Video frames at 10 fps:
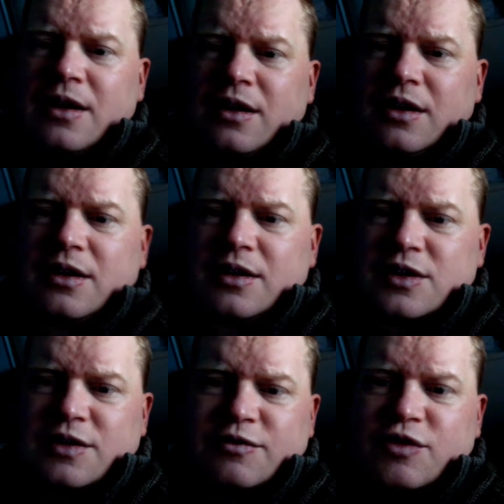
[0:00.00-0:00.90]

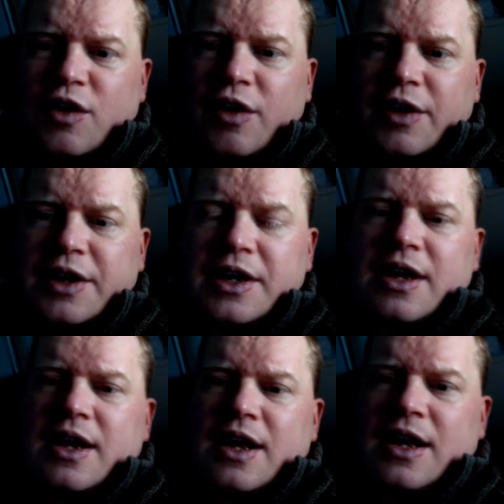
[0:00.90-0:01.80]
because uh, I've tried
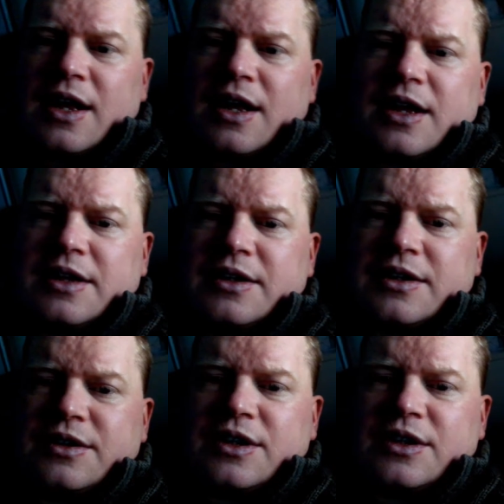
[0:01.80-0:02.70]
and
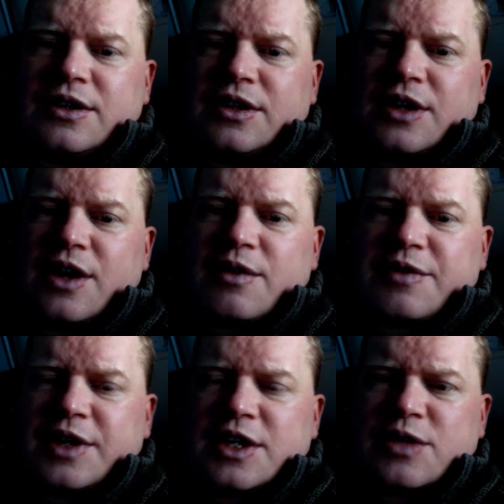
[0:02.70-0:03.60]
the you know I
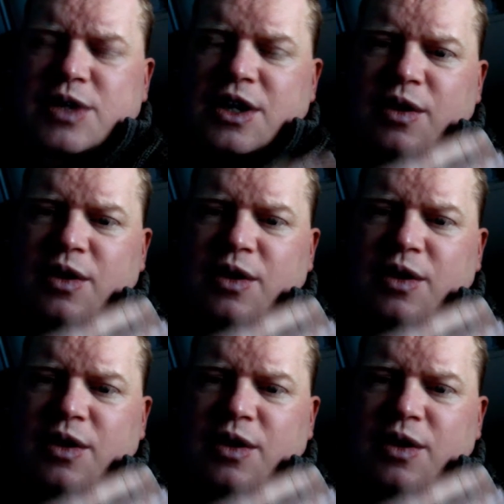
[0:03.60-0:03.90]
think it's